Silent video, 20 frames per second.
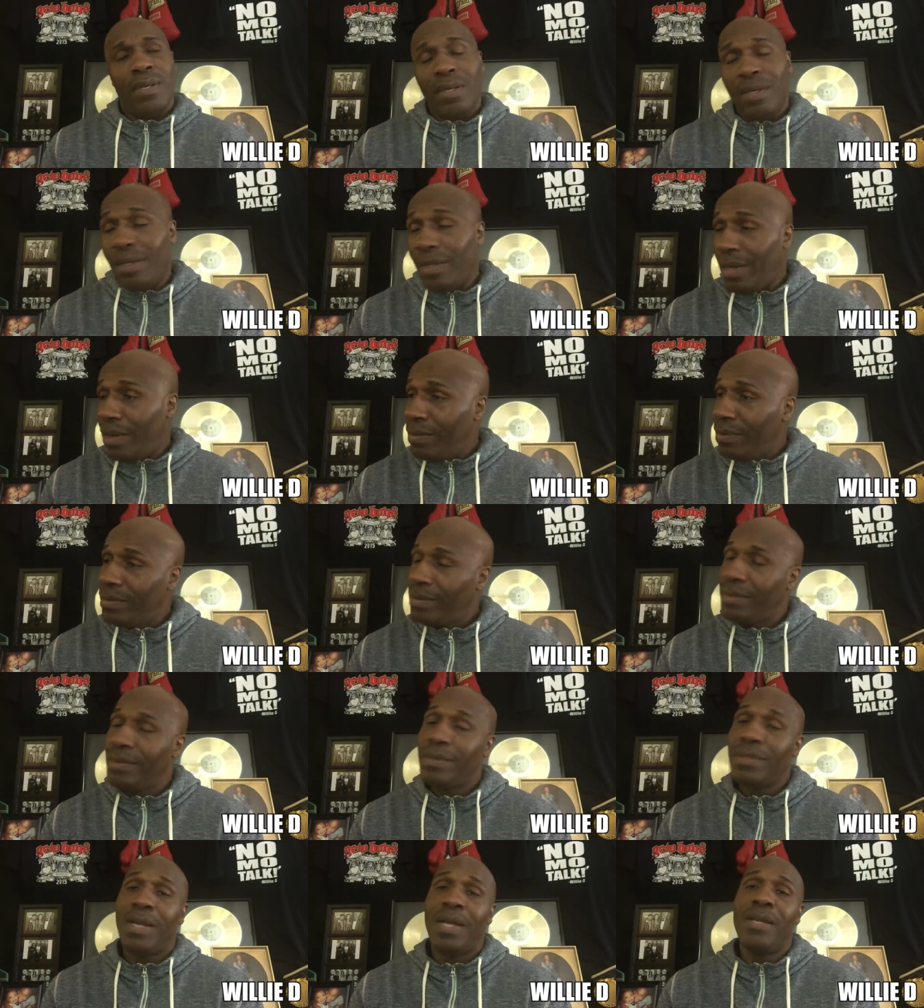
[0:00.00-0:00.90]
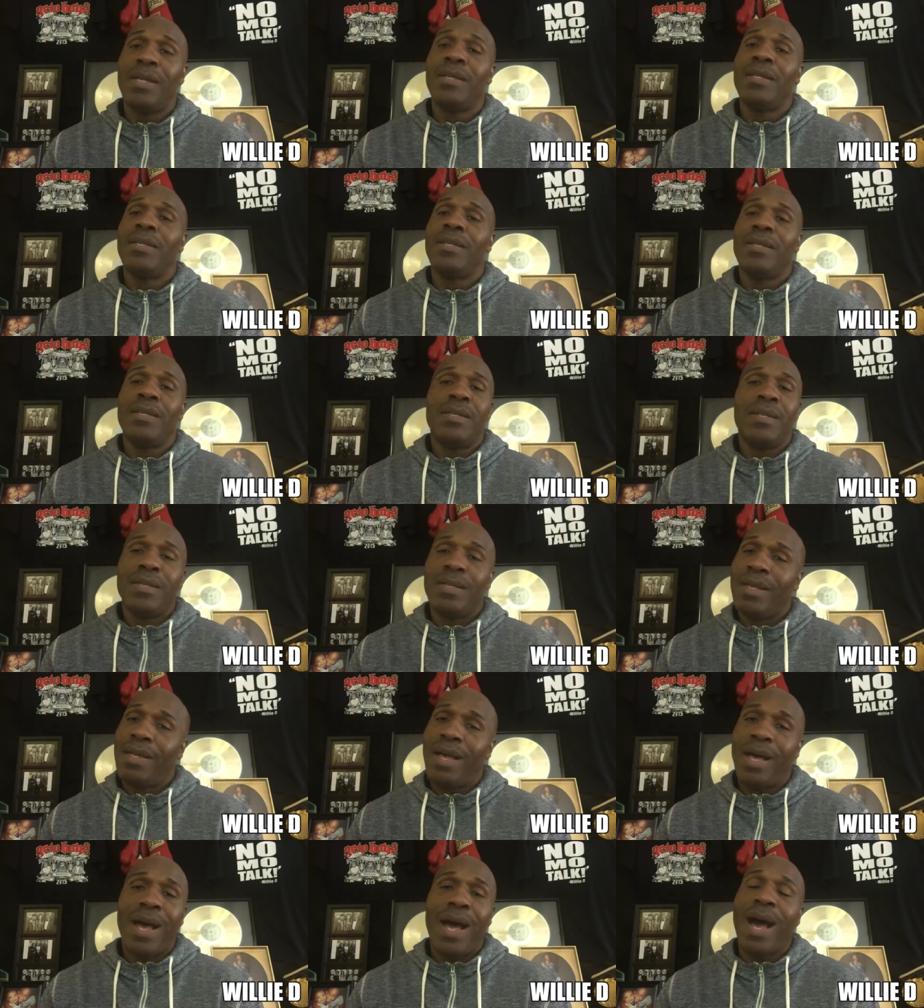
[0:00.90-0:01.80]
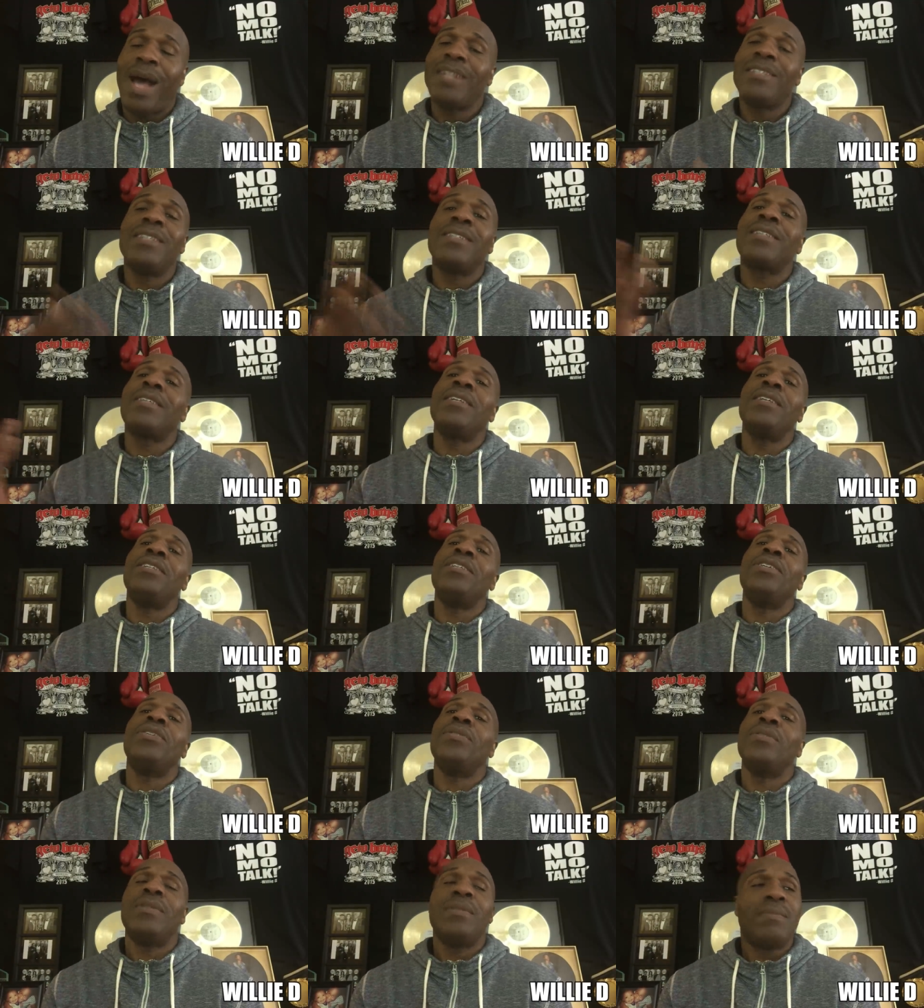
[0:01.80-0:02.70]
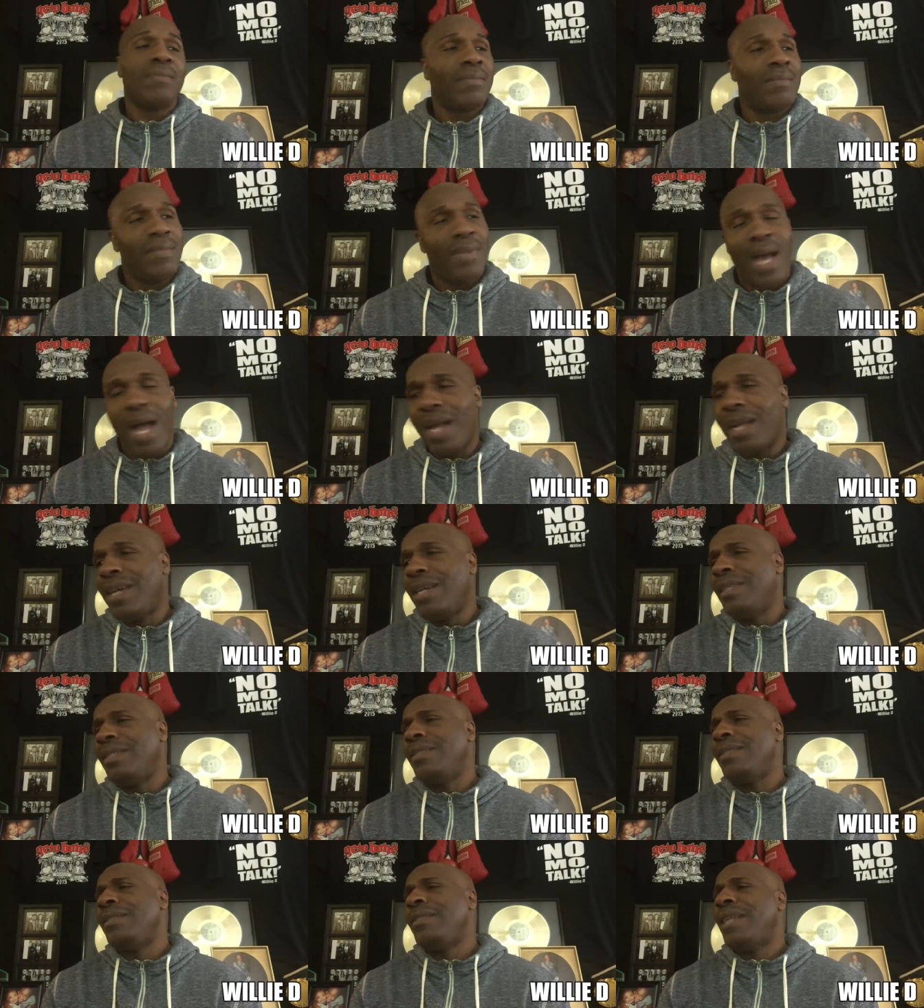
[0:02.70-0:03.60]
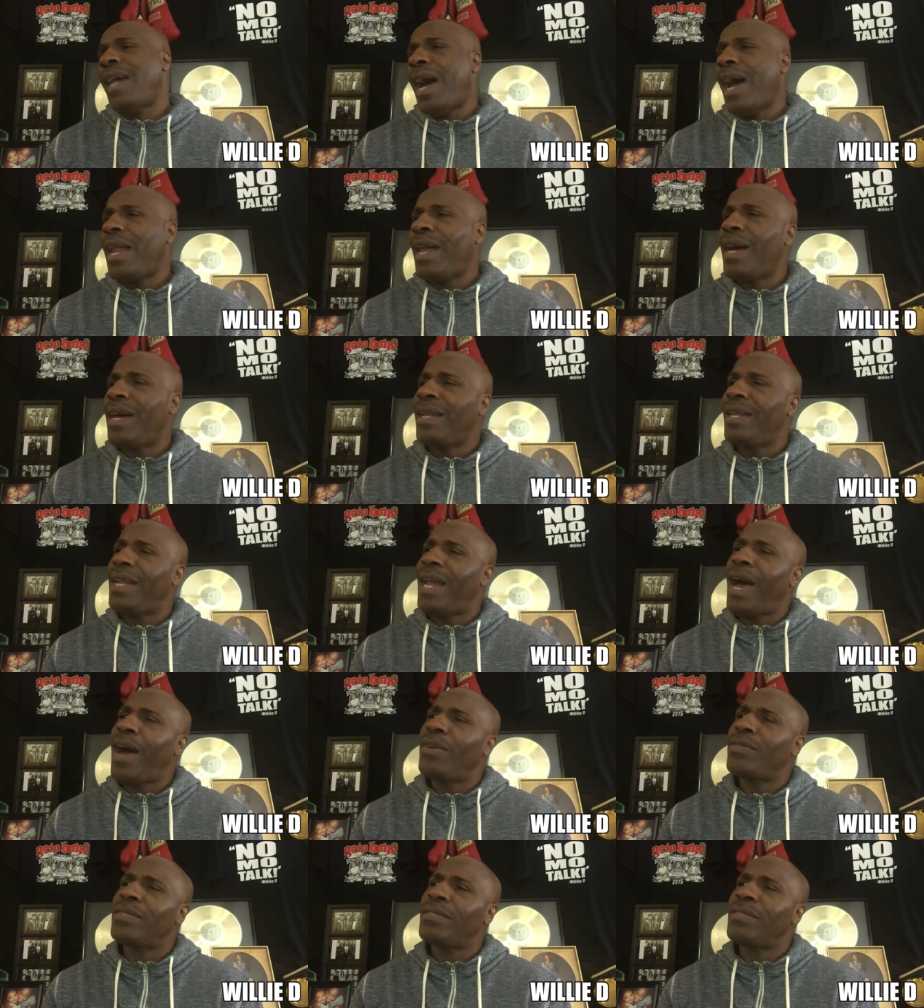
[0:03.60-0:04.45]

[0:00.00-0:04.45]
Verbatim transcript: you know, I just couldn't do it. I could not allow